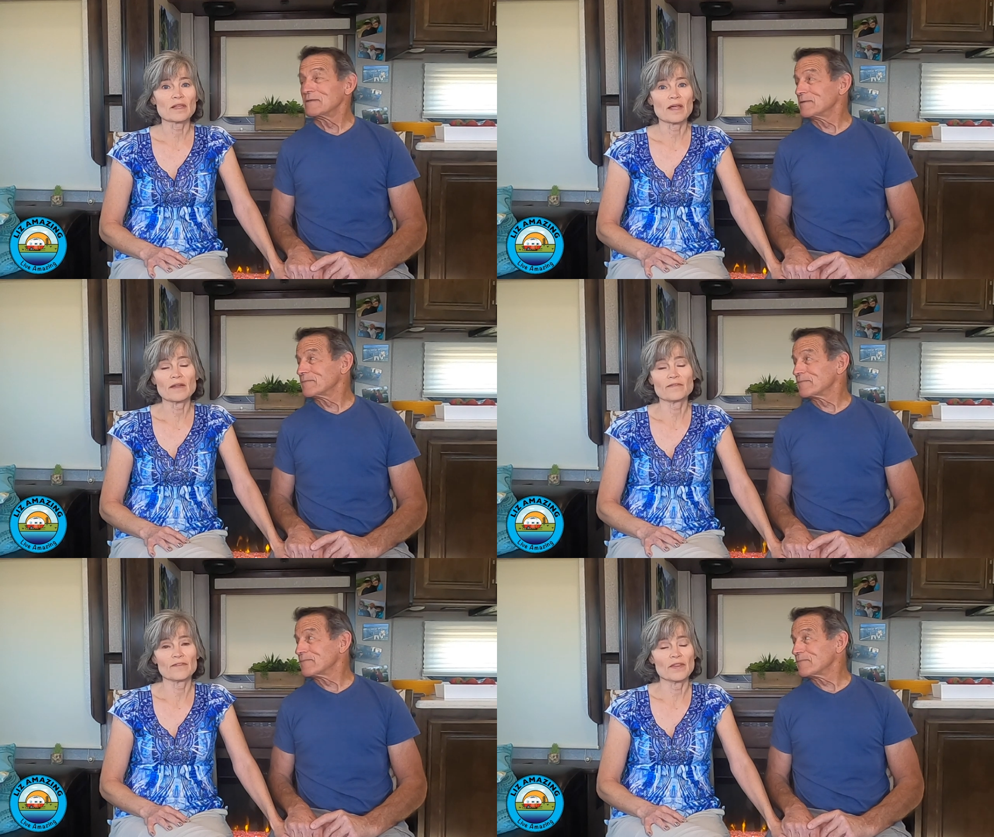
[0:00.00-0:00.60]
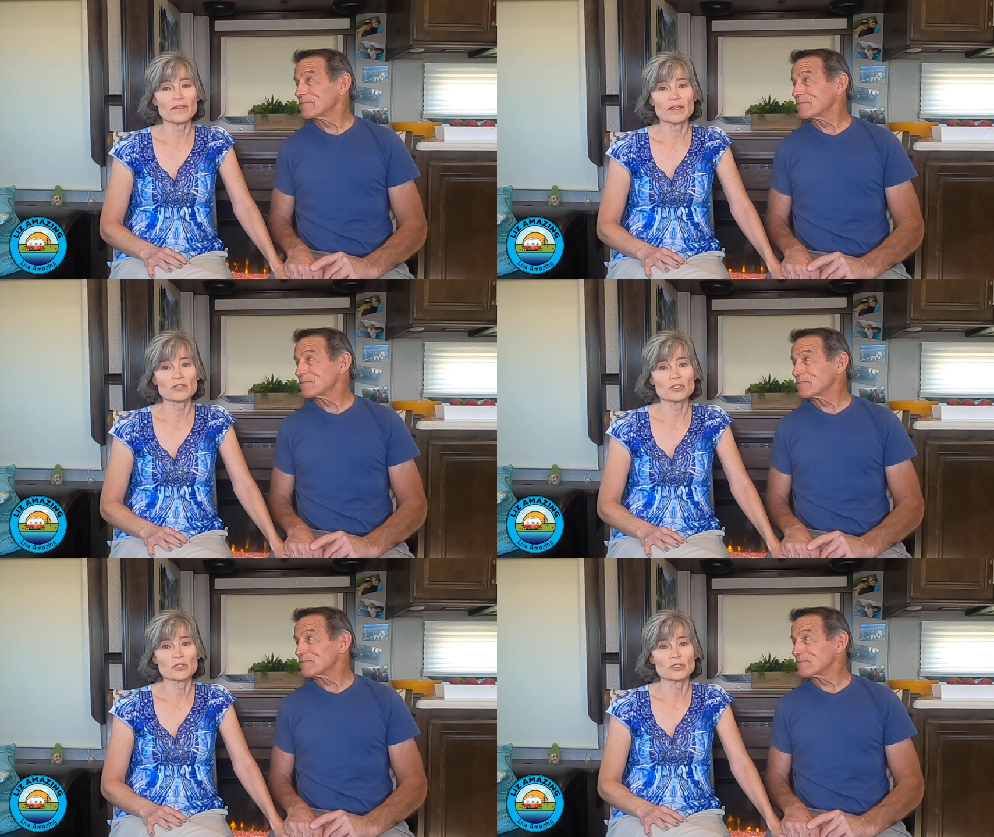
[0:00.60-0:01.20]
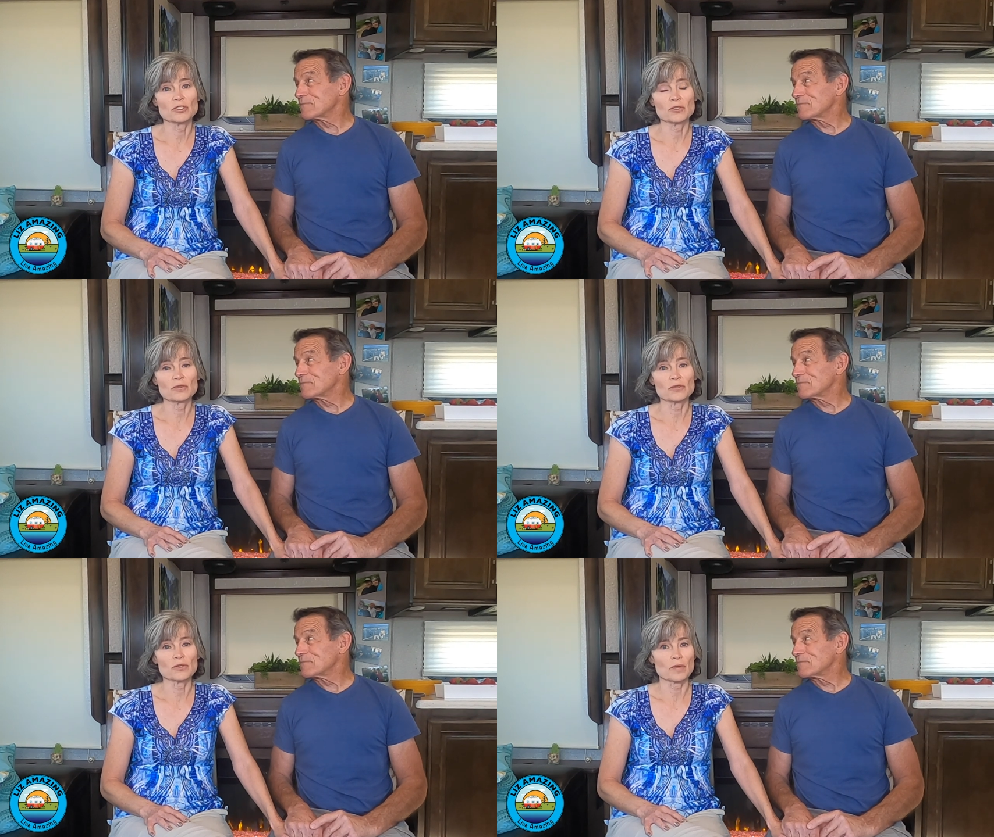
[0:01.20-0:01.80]
Speaker 1: There's a lot of fun things you can do.
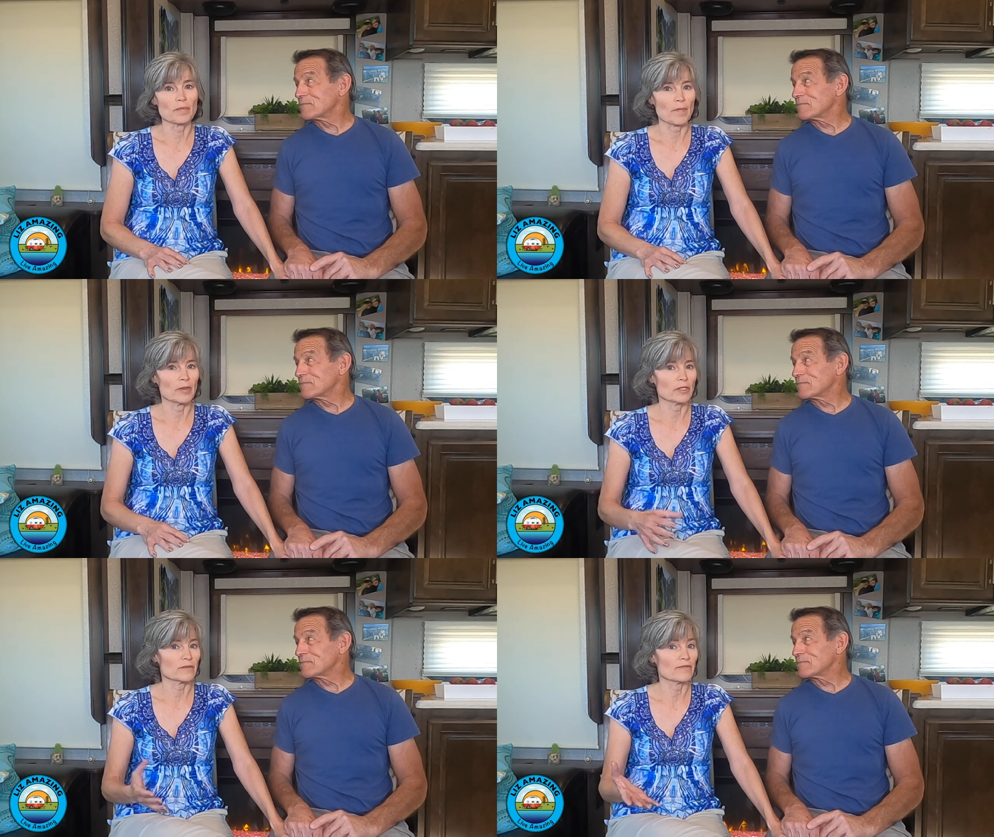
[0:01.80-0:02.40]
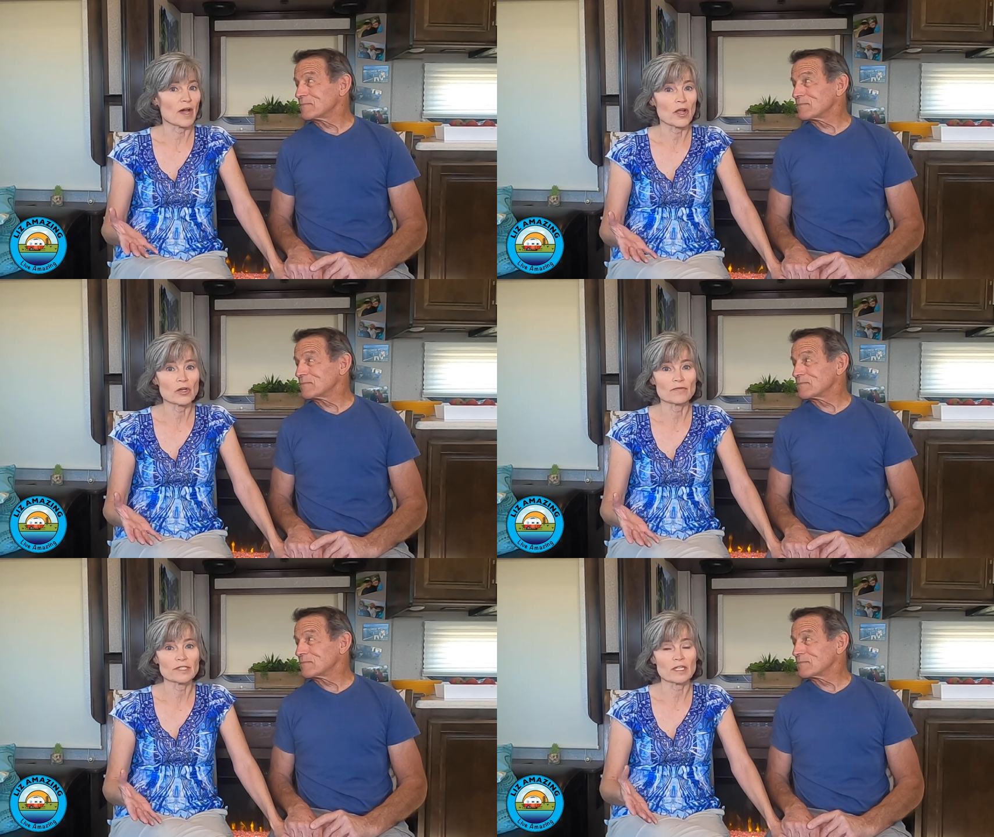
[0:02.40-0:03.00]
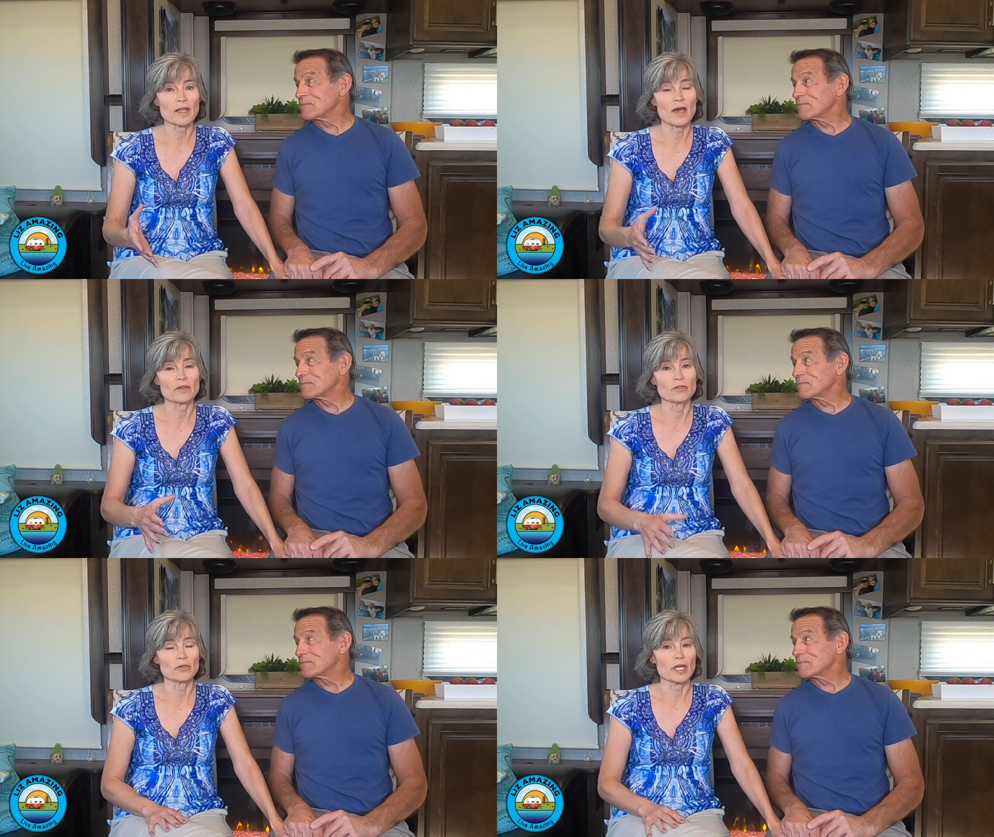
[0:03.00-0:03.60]
You can build a fire if it's allowed
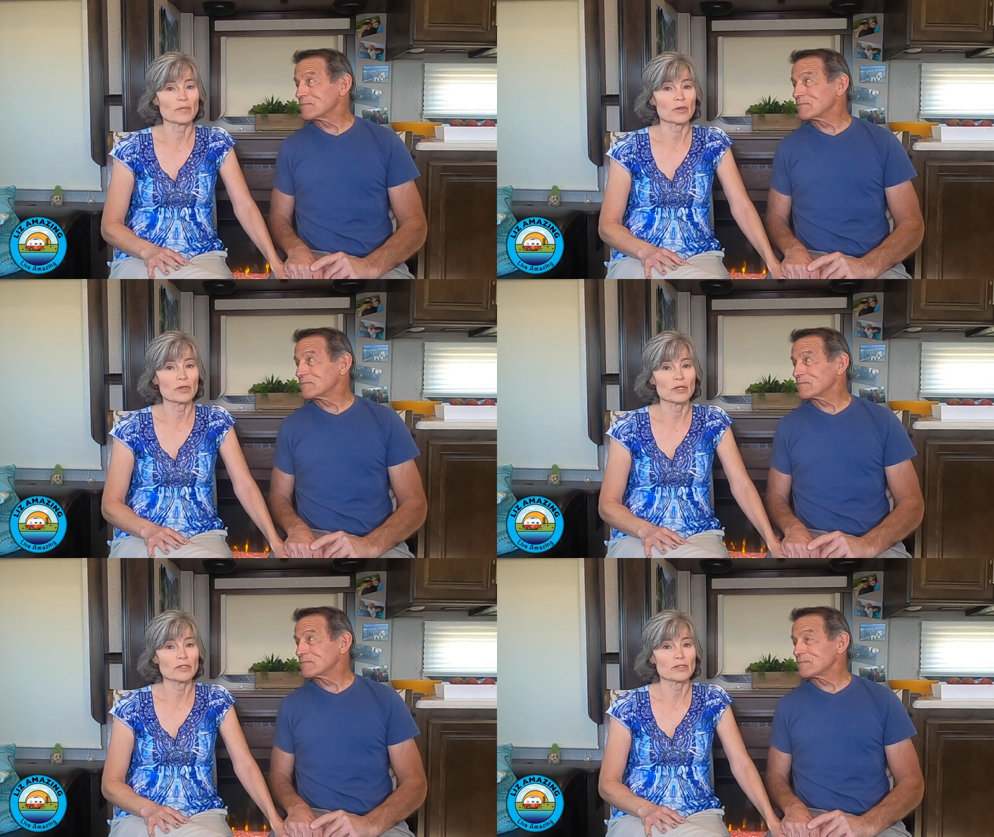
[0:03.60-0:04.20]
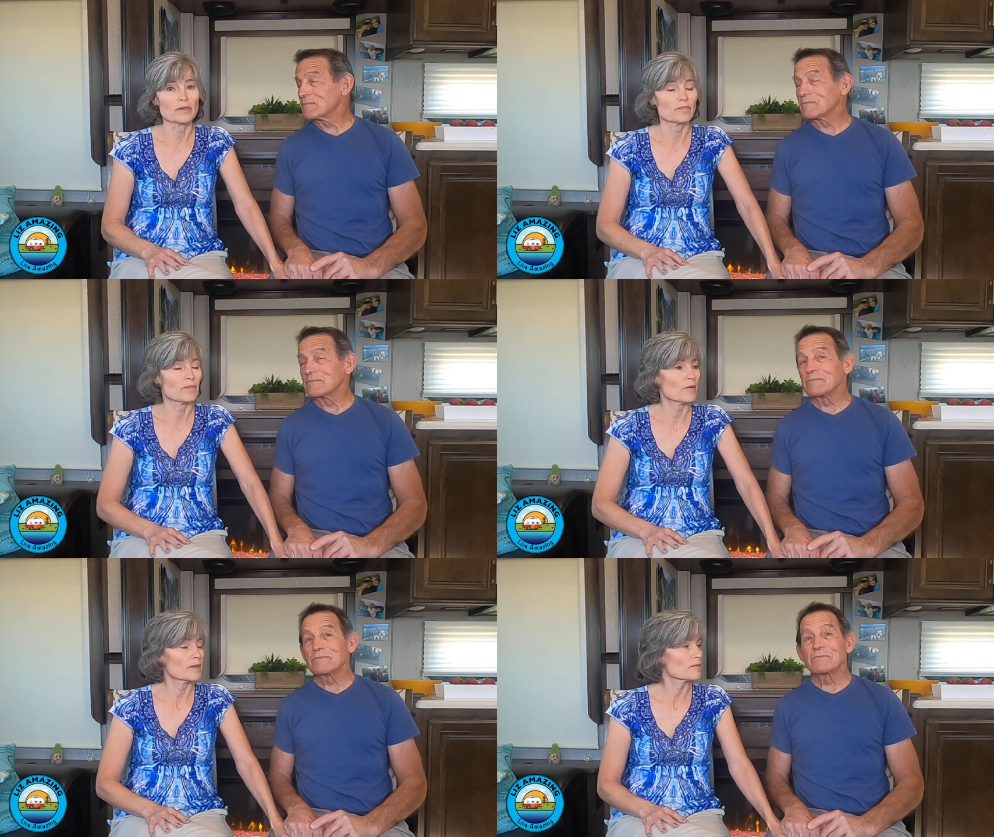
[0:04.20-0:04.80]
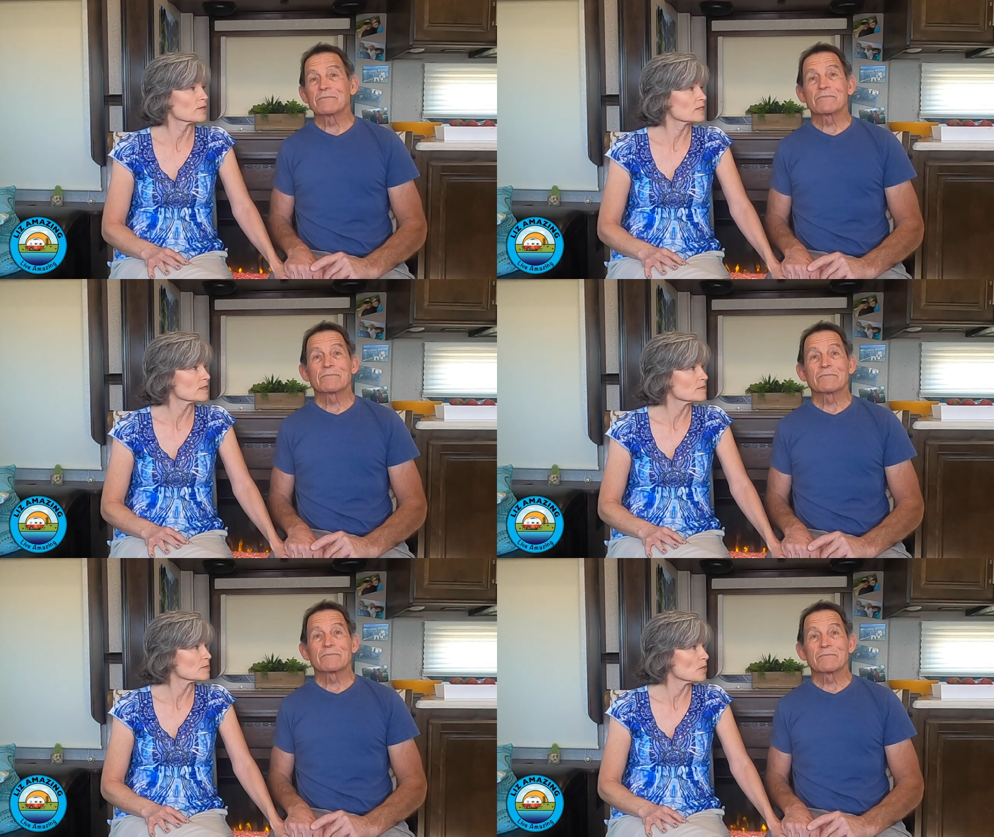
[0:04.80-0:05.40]
in your neighborhood. You can what cook
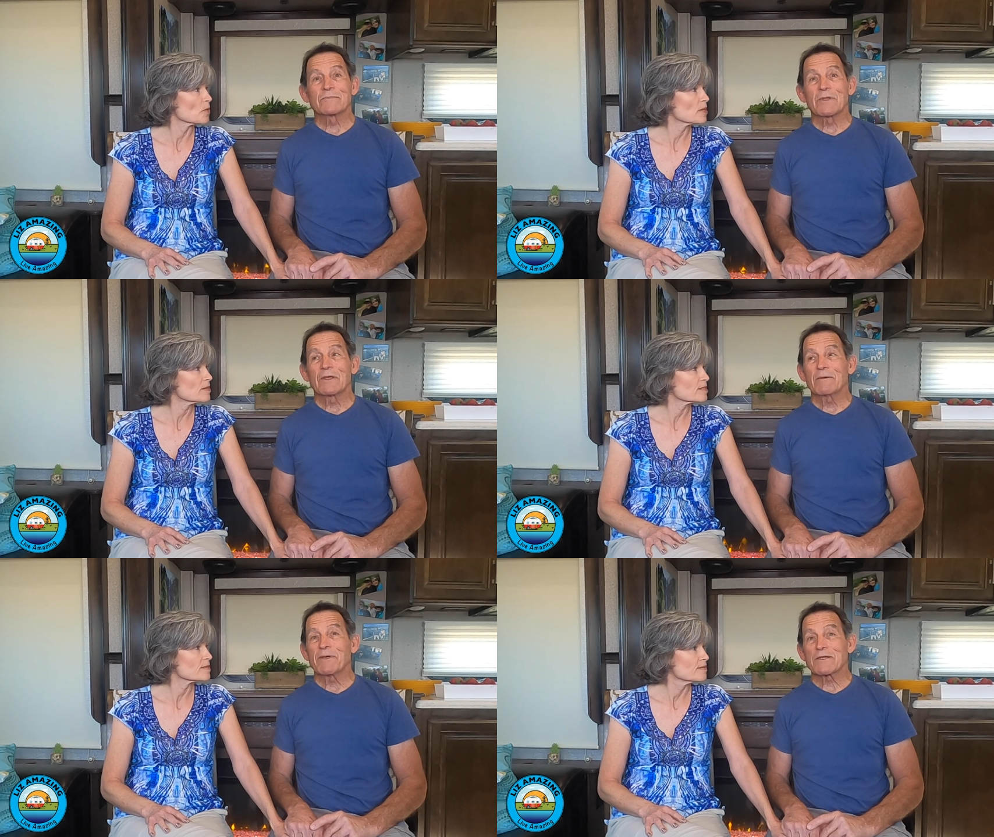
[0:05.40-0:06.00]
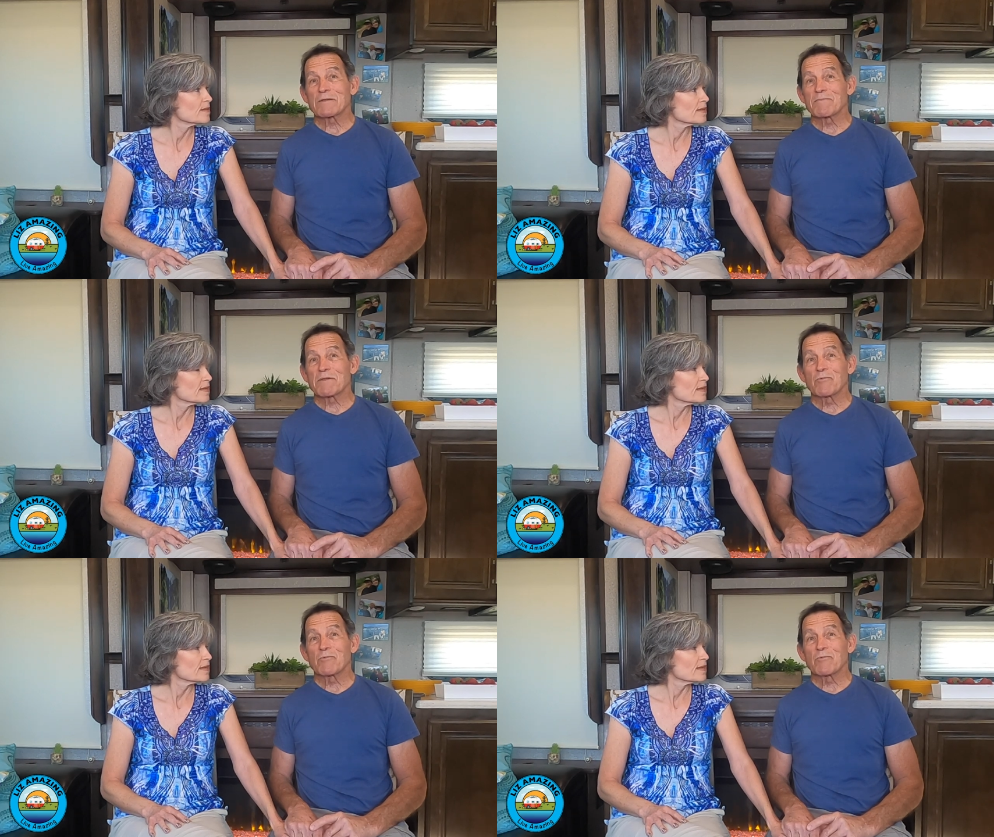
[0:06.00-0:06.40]
some s'mores. Yeah, make some